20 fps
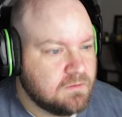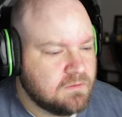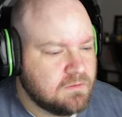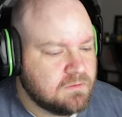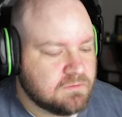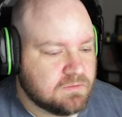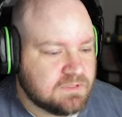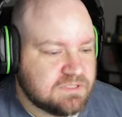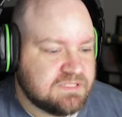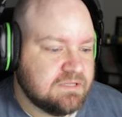
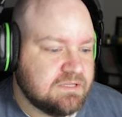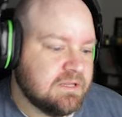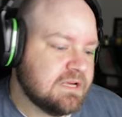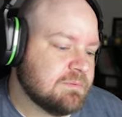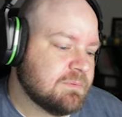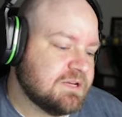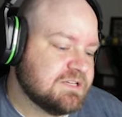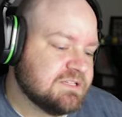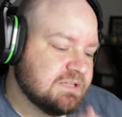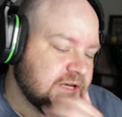Rusty Lake
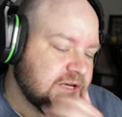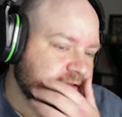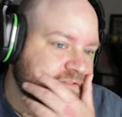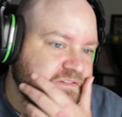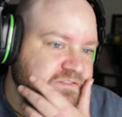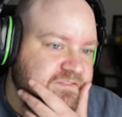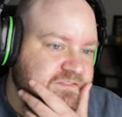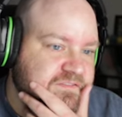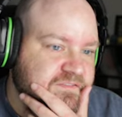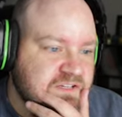Mental Health and
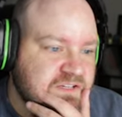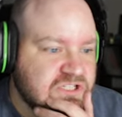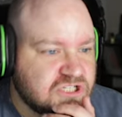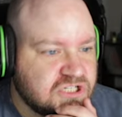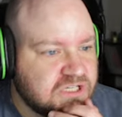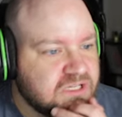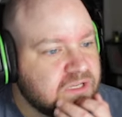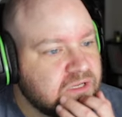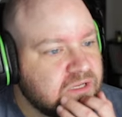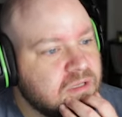
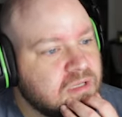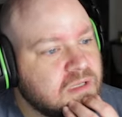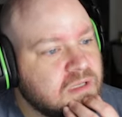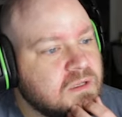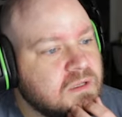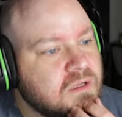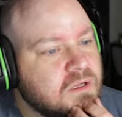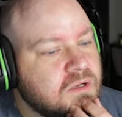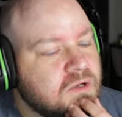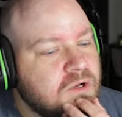Fishing.
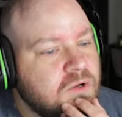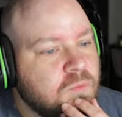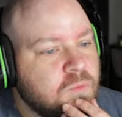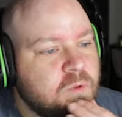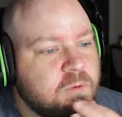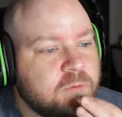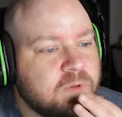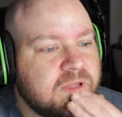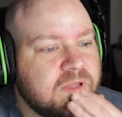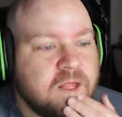We
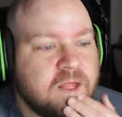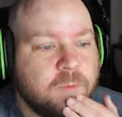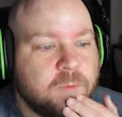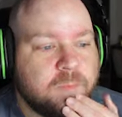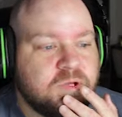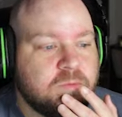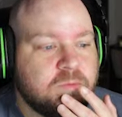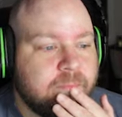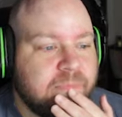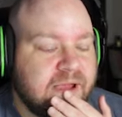will help
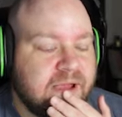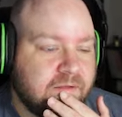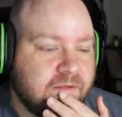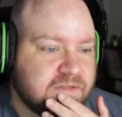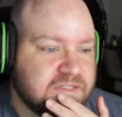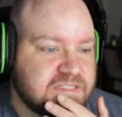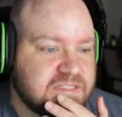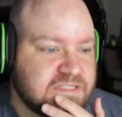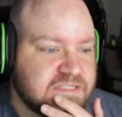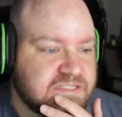you
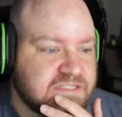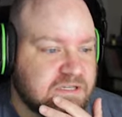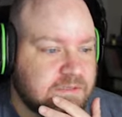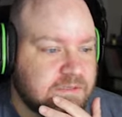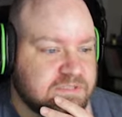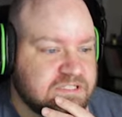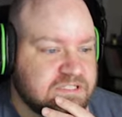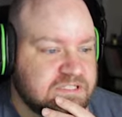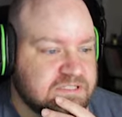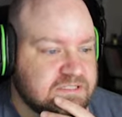balance the
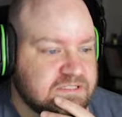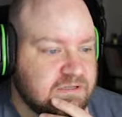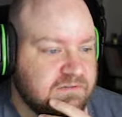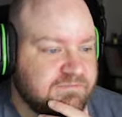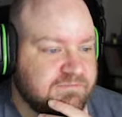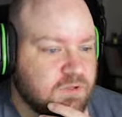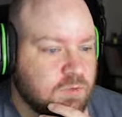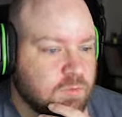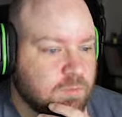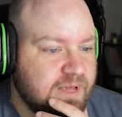substance of
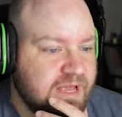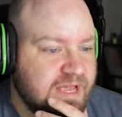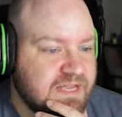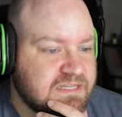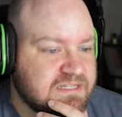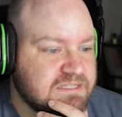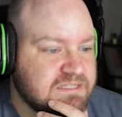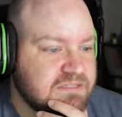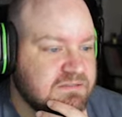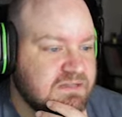your
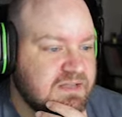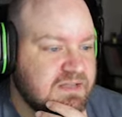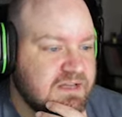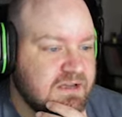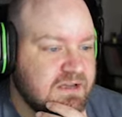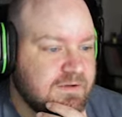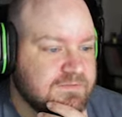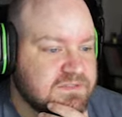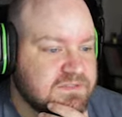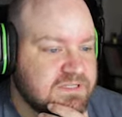past
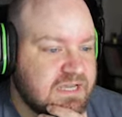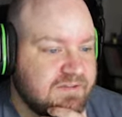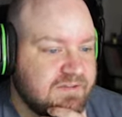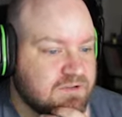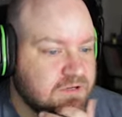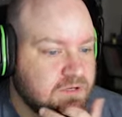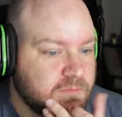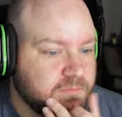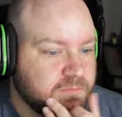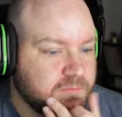lives.
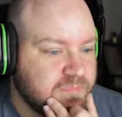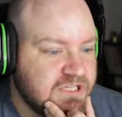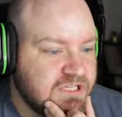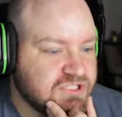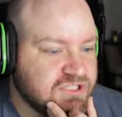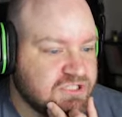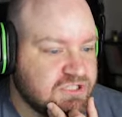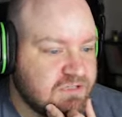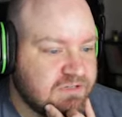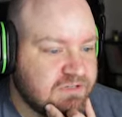After
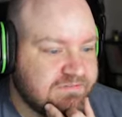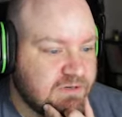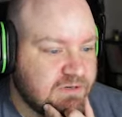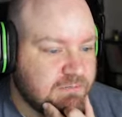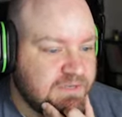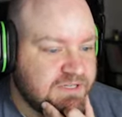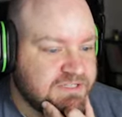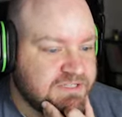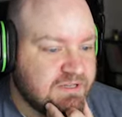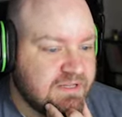completion of our
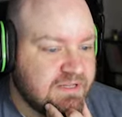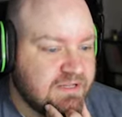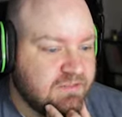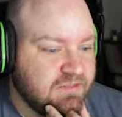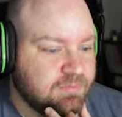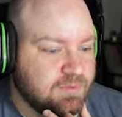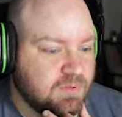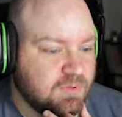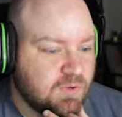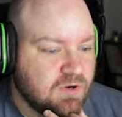mental
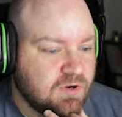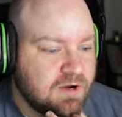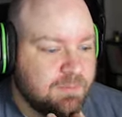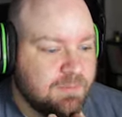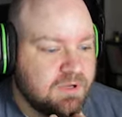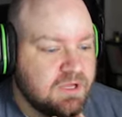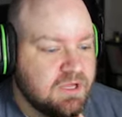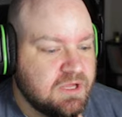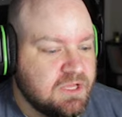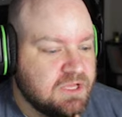health
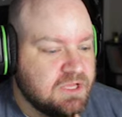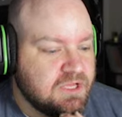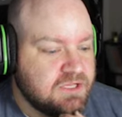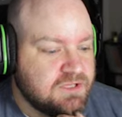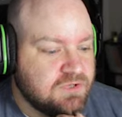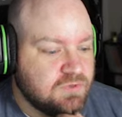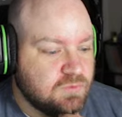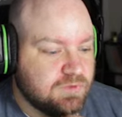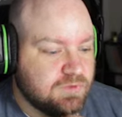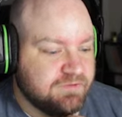program,
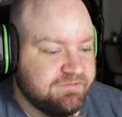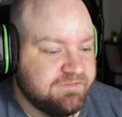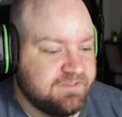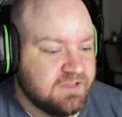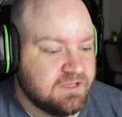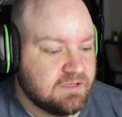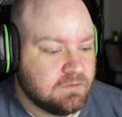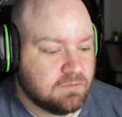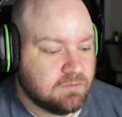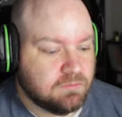you will
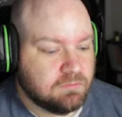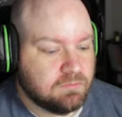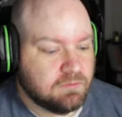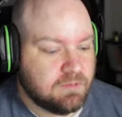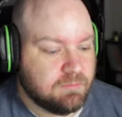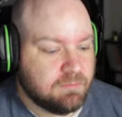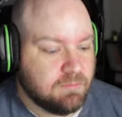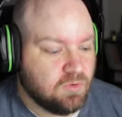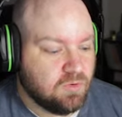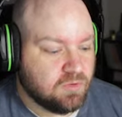feel
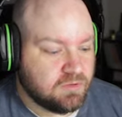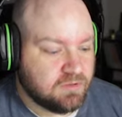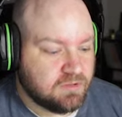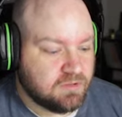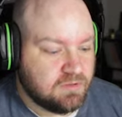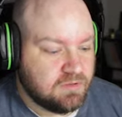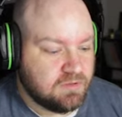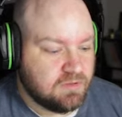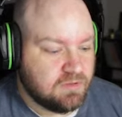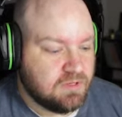reborn.
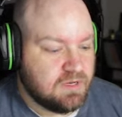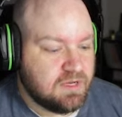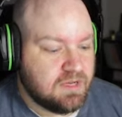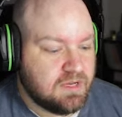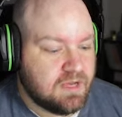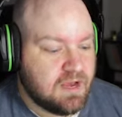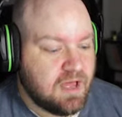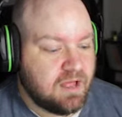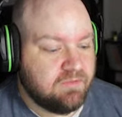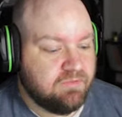
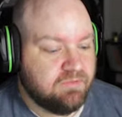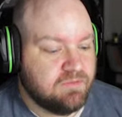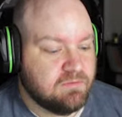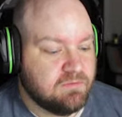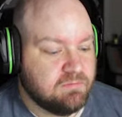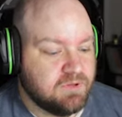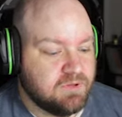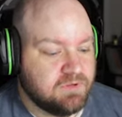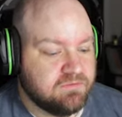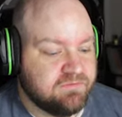Not the
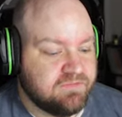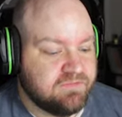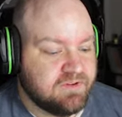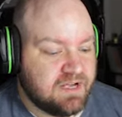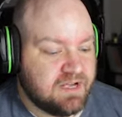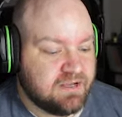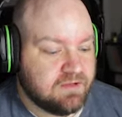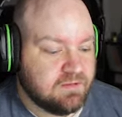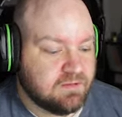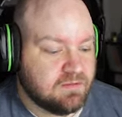blue
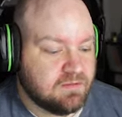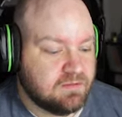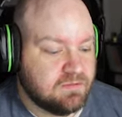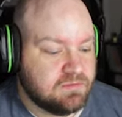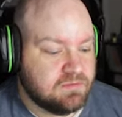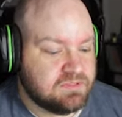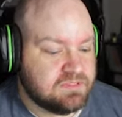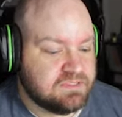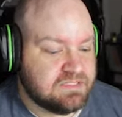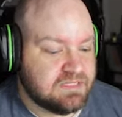vial.
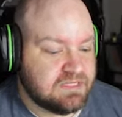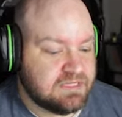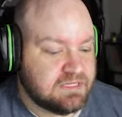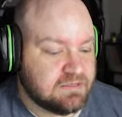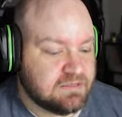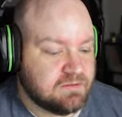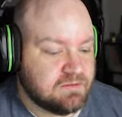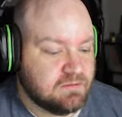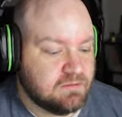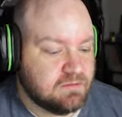
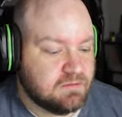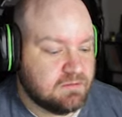D.